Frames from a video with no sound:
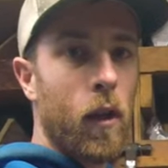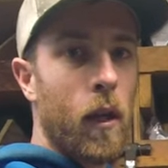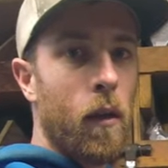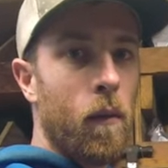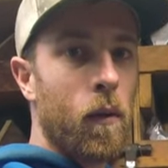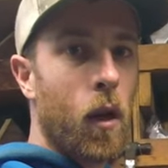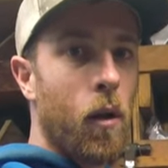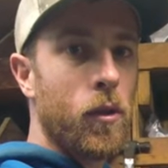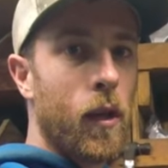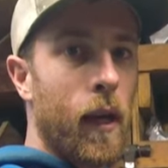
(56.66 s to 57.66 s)
in it and
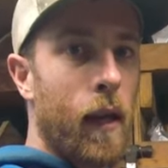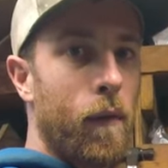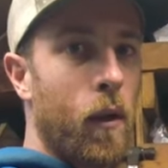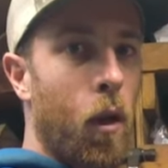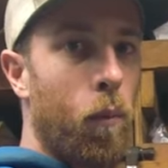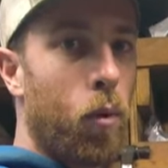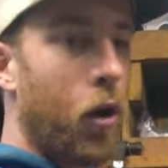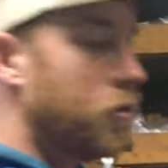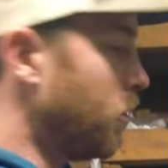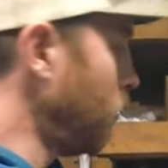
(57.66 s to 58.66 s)
cause you to have a low
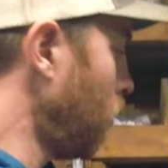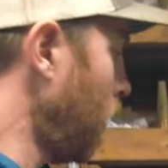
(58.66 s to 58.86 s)
pressure in your